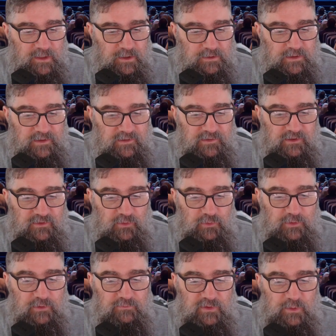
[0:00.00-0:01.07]
at least
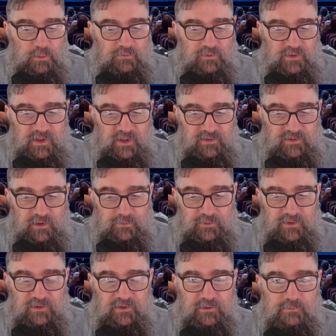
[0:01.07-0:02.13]
enjoy the view of the test
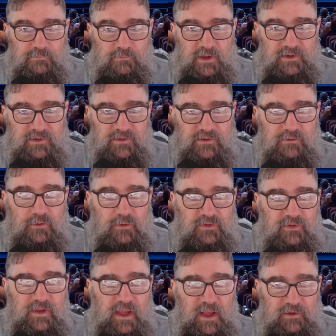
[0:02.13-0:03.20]
service as it races
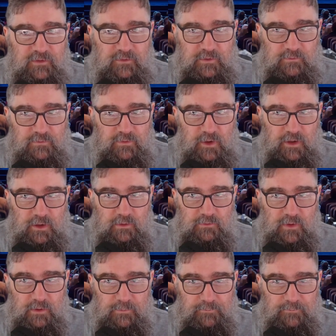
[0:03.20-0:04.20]
across the Ashford flyover.